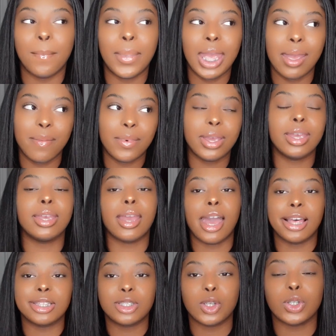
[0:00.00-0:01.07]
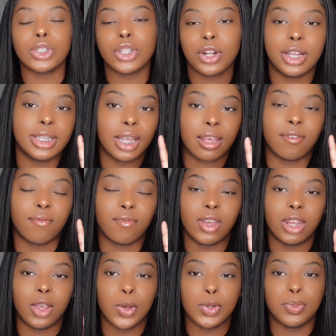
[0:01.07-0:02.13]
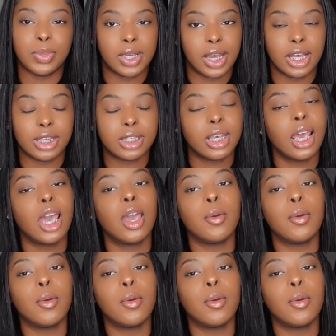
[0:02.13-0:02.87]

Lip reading: maybe yes, those 30-second videos, because